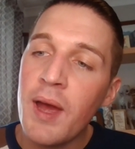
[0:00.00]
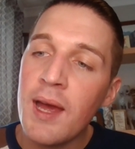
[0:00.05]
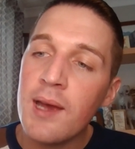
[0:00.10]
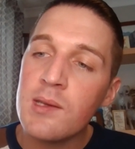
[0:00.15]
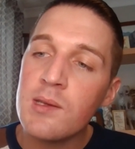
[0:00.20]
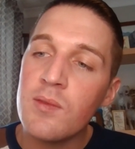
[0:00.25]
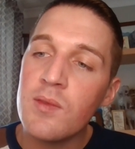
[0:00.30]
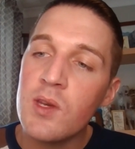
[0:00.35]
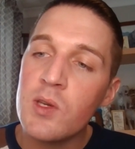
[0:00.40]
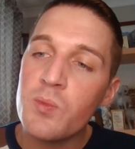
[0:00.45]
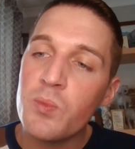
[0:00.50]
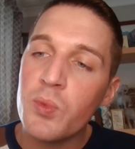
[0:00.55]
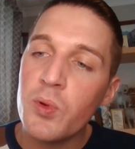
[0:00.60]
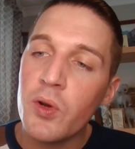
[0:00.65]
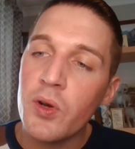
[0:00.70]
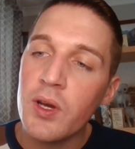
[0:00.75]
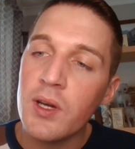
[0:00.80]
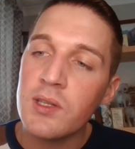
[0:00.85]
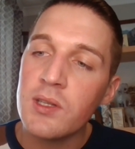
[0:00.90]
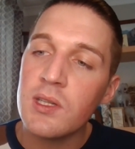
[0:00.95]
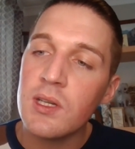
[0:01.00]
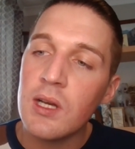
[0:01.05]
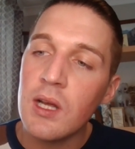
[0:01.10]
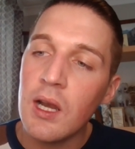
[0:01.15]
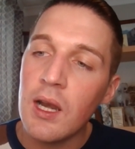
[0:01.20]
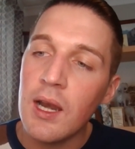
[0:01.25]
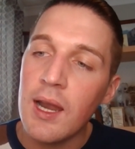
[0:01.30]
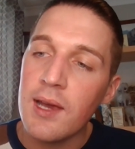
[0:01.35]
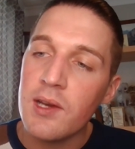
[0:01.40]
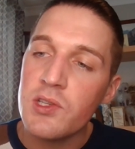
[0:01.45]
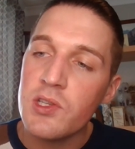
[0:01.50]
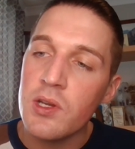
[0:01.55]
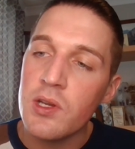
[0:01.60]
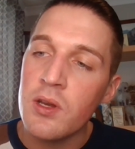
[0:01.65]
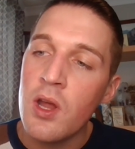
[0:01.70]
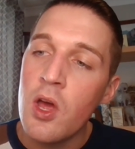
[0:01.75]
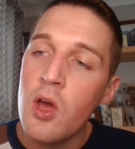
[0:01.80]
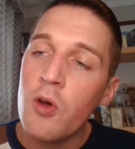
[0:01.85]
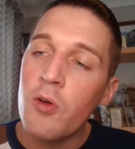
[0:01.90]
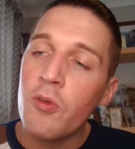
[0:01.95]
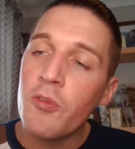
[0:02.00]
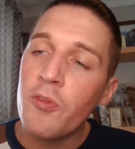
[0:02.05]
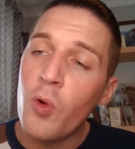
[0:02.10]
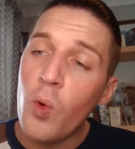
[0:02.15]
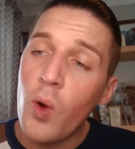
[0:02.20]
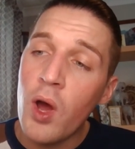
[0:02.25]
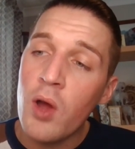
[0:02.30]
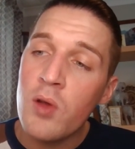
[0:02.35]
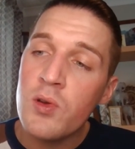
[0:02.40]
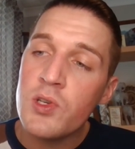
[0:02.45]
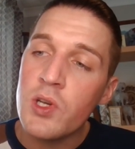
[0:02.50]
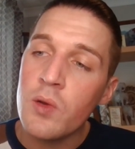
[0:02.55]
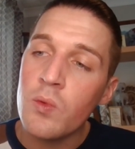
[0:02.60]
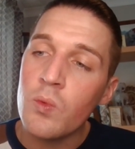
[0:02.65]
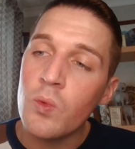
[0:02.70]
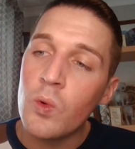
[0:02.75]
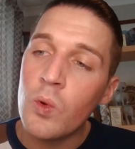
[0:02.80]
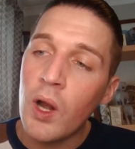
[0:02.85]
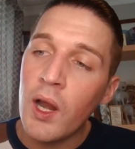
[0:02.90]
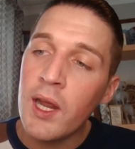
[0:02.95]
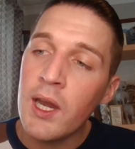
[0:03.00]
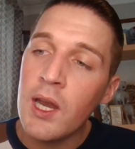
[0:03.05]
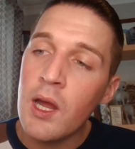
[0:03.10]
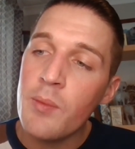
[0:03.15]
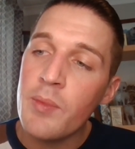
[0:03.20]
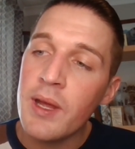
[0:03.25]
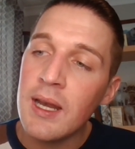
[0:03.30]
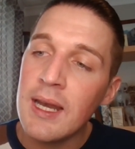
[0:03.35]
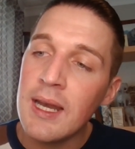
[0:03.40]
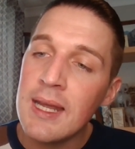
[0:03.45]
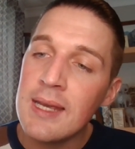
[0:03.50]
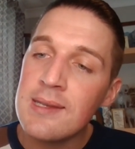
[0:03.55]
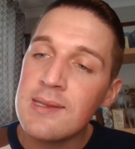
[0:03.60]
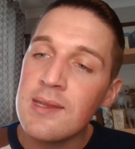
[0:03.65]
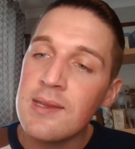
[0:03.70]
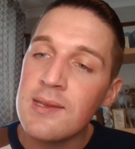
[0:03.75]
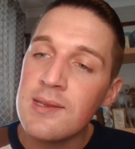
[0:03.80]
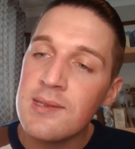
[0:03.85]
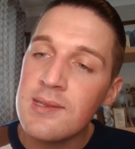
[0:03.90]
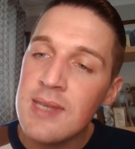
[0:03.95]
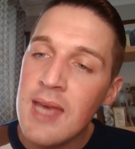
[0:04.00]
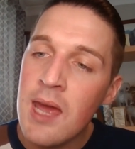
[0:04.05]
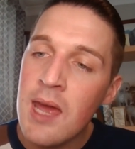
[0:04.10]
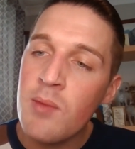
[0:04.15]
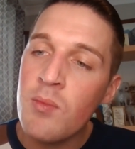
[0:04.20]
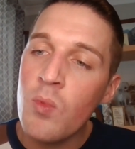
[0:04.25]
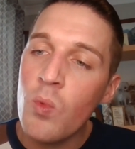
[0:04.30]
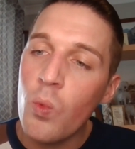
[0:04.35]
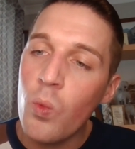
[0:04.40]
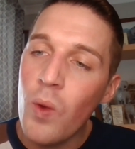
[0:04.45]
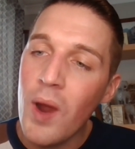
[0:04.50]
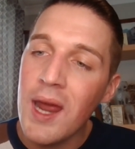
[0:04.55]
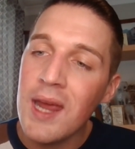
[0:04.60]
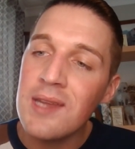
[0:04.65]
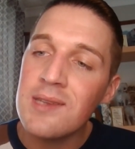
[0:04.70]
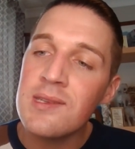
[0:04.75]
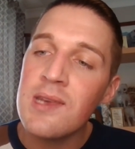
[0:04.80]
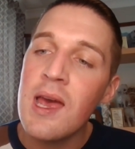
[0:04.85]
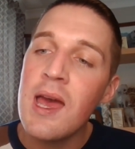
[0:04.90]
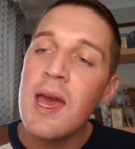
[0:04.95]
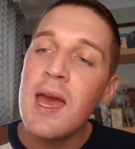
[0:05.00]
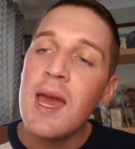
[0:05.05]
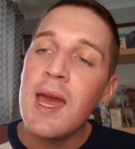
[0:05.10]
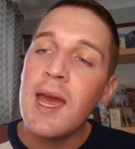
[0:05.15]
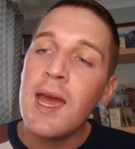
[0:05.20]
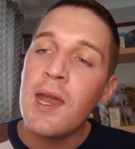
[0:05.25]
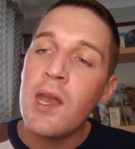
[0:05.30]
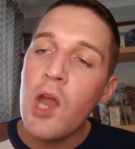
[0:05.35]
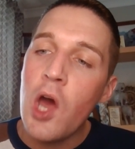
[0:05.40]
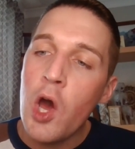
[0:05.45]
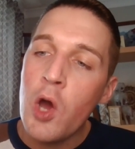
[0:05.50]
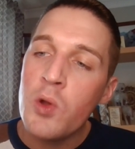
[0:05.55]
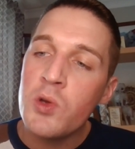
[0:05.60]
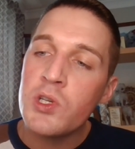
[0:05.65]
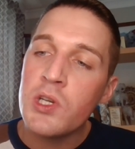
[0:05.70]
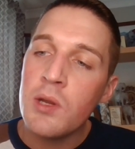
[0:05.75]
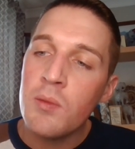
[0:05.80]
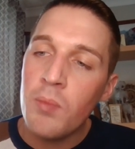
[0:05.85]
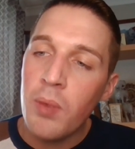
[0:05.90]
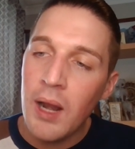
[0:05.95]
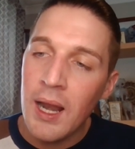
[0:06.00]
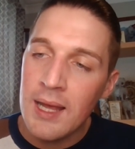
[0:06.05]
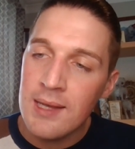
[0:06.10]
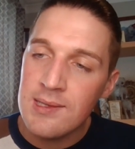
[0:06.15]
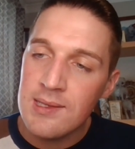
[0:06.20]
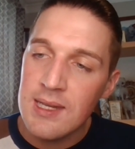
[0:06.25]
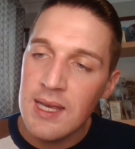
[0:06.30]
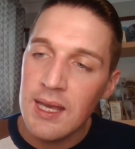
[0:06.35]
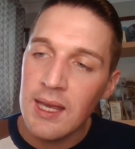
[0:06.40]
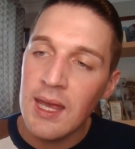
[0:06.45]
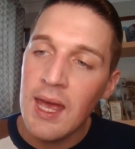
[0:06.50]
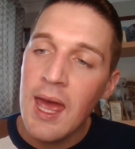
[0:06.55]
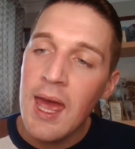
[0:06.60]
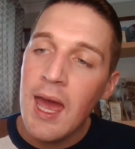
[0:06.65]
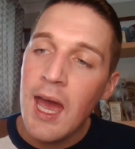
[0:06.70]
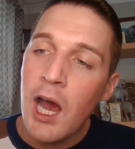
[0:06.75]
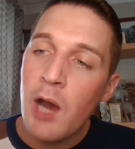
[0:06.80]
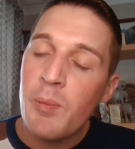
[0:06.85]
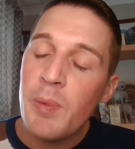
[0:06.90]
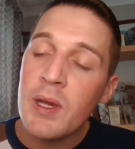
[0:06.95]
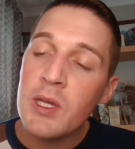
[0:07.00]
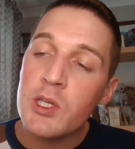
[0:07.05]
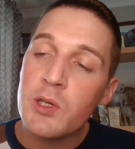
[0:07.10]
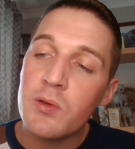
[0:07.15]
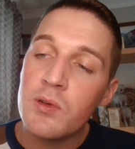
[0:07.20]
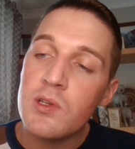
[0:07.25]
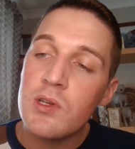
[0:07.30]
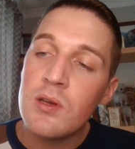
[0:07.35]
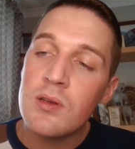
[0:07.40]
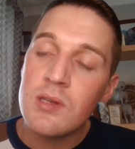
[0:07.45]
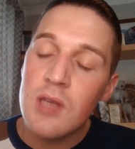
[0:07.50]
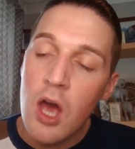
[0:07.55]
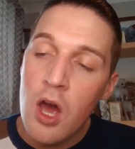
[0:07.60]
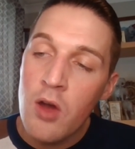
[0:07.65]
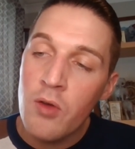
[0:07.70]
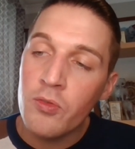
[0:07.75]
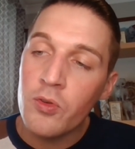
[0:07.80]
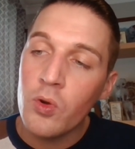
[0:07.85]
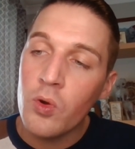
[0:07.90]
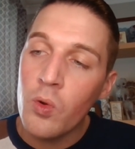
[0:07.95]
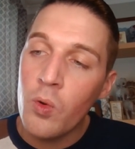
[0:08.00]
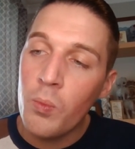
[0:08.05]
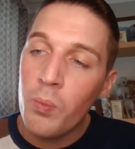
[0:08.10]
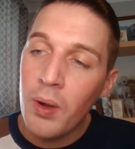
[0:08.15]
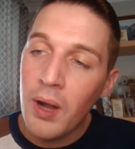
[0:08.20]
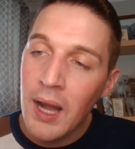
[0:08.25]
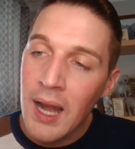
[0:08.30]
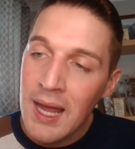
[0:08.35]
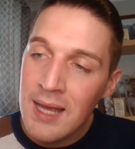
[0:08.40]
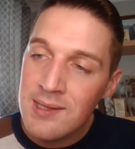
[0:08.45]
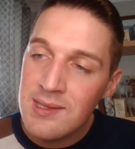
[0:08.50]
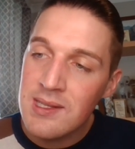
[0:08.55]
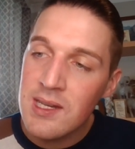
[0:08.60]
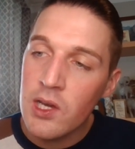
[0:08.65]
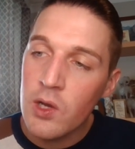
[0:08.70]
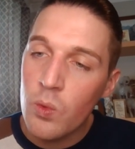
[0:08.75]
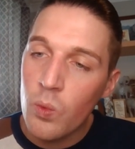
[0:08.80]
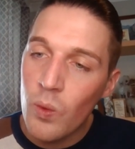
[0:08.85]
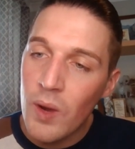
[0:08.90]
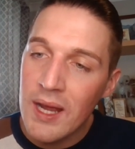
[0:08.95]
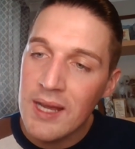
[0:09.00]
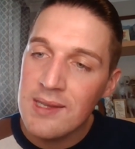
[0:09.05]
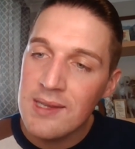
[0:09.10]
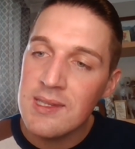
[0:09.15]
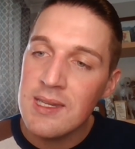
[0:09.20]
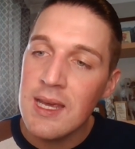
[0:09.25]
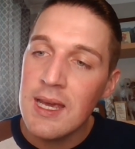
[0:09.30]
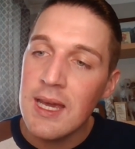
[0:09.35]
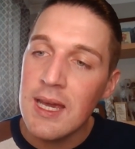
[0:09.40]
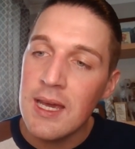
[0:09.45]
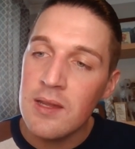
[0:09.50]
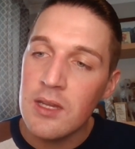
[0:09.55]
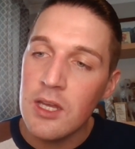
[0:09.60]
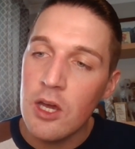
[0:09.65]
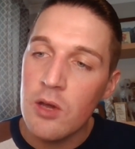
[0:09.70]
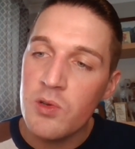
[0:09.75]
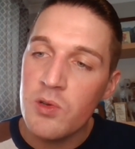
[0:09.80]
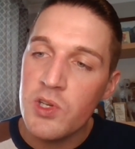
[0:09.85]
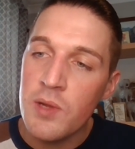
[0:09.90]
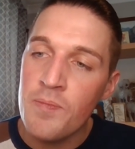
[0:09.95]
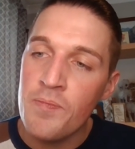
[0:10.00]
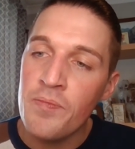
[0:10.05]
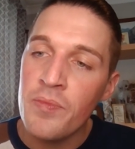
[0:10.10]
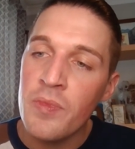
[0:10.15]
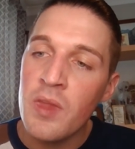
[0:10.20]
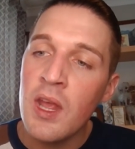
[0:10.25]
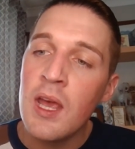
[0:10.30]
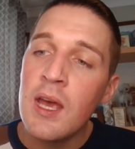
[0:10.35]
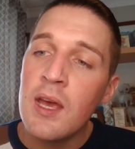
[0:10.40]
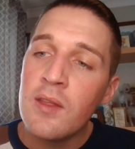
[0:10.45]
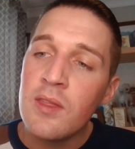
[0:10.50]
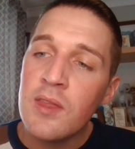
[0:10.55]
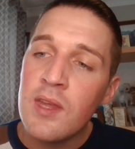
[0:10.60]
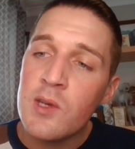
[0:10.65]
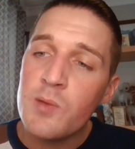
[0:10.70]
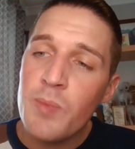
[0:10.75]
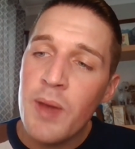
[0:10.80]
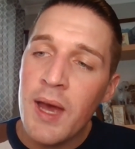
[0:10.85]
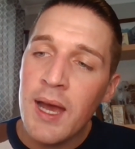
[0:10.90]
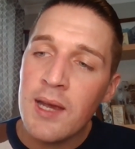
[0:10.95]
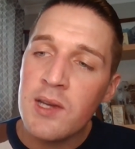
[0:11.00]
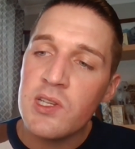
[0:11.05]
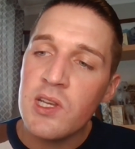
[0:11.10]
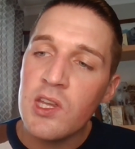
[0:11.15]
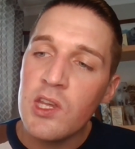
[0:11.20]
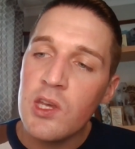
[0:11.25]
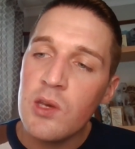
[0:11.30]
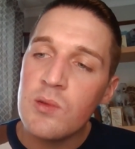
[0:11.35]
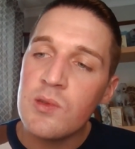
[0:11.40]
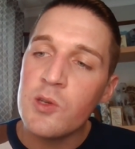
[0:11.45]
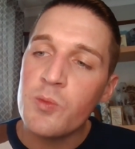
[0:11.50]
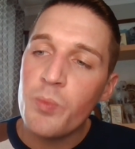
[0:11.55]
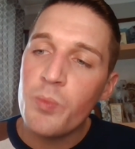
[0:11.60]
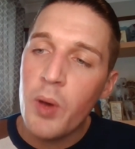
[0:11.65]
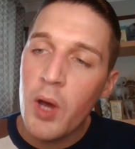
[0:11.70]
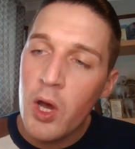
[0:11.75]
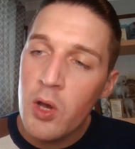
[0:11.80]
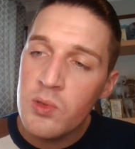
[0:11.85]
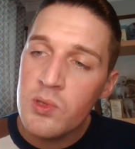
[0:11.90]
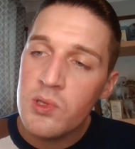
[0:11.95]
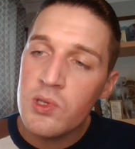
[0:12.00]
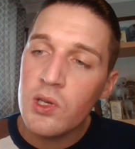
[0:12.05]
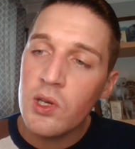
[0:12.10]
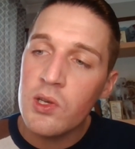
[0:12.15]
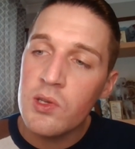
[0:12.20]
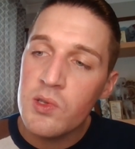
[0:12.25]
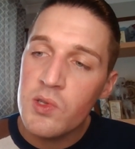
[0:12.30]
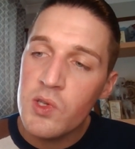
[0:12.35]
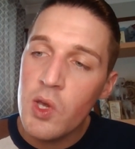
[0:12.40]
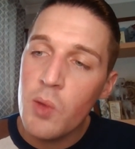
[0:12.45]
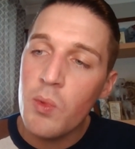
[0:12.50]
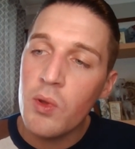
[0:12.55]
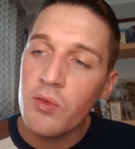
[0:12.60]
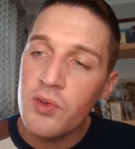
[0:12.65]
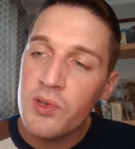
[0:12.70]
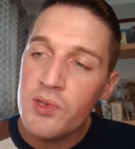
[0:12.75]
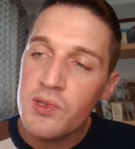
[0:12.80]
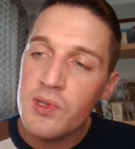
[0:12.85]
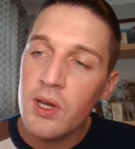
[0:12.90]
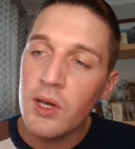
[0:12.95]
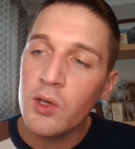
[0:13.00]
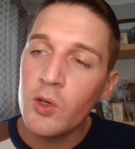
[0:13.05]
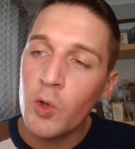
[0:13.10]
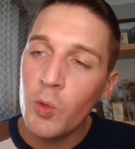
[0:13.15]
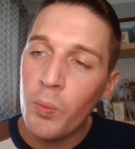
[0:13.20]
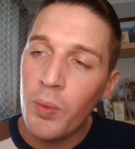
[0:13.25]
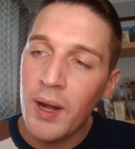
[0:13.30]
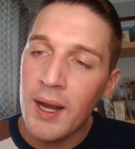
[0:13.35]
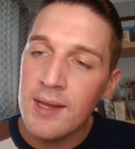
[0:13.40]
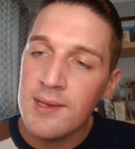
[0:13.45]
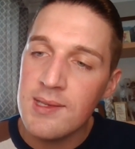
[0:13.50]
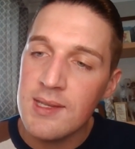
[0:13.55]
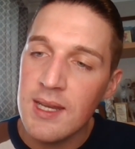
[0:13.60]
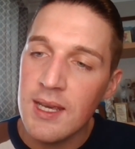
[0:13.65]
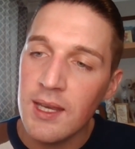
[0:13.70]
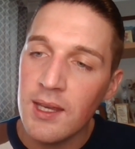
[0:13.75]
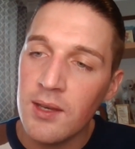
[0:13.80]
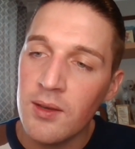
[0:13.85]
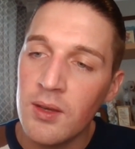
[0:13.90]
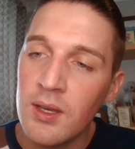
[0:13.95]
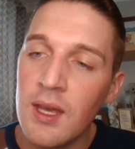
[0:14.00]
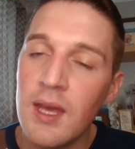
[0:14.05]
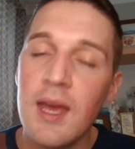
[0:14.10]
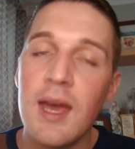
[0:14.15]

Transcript: packs of this product collection, 4Ocean will clean up at least the same weight in ocean plastic, helping to reduce overall plastic waste in the ocean. This packaging uses post consumer recycled plastic